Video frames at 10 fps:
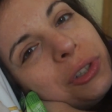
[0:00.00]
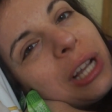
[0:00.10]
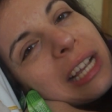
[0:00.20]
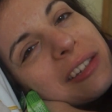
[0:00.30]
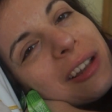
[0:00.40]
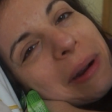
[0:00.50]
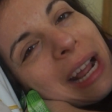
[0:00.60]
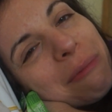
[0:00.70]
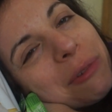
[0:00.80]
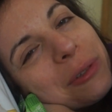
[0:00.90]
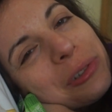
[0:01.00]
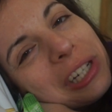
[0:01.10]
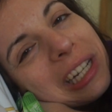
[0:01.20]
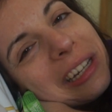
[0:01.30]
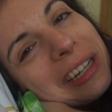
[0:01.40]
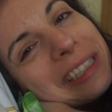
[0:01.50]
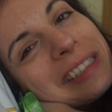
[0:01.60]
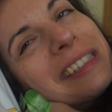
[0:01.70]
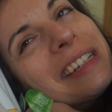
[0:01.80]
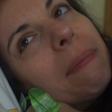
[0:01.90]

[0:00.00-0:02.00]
You guys saw what happened with those chicken nuggets.